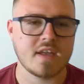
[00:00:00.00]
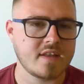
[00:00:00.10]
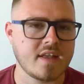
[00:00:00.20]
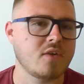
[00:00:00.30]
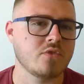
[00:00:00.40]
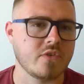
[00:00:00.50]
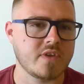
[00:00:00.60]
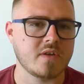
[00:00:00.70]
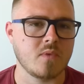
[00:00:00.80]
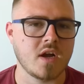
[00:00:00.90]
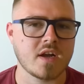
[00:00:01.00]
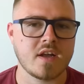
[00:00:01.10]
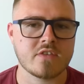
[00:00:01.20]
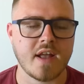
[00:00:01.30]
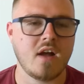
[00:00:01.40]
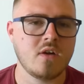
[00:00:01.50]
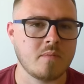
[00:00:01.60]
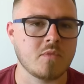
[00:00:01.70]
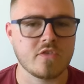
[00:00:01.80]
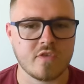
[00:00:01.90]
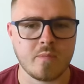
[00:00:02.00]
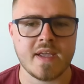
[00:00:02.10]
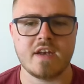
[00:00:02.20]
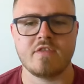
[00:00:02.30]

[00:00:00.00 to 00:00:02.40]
And then that also didn't work. I was like, oh, I'm constipated.